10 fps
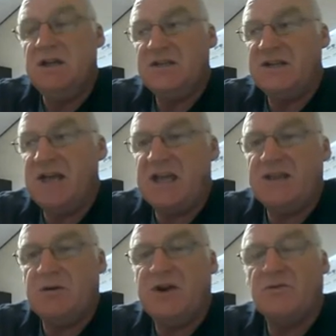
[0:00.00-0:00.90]
Today
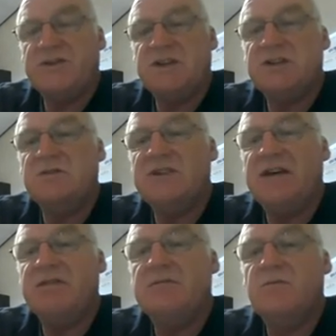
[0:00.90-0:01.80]
they'll be launching
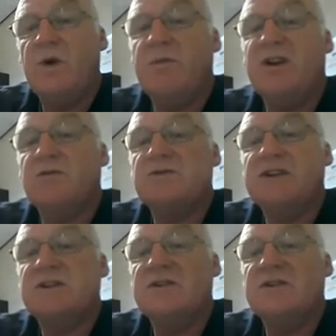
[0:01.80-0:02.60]
2.7. We'll be launching